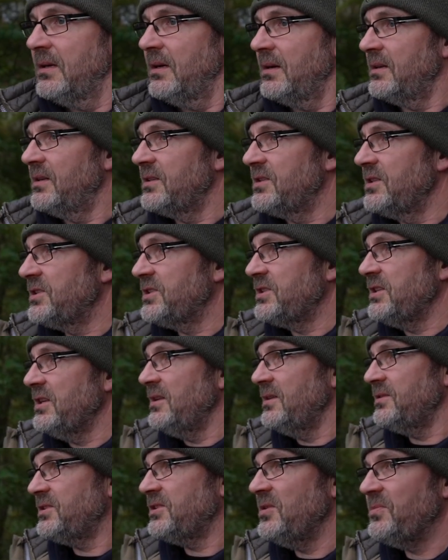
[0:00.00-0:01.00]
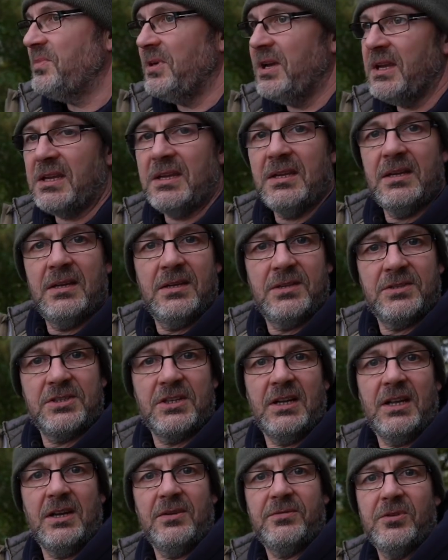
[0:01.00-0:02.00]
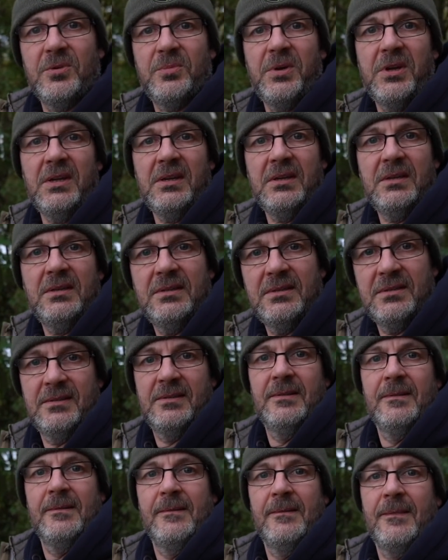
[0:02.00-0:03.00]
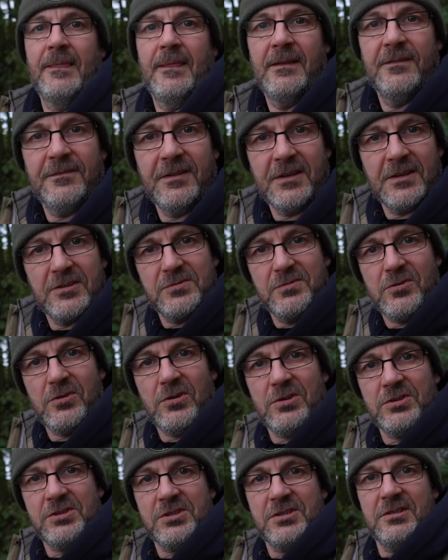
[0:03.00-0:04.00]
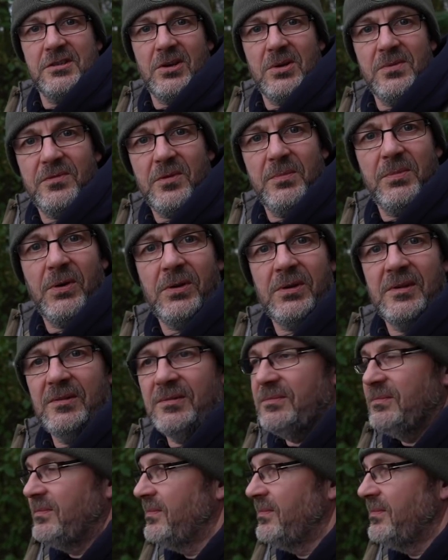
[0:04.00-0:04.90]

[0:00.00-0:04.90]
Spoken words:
I'm going to just sit back, chill out for a bit, fingers crossed, and hope for a bite.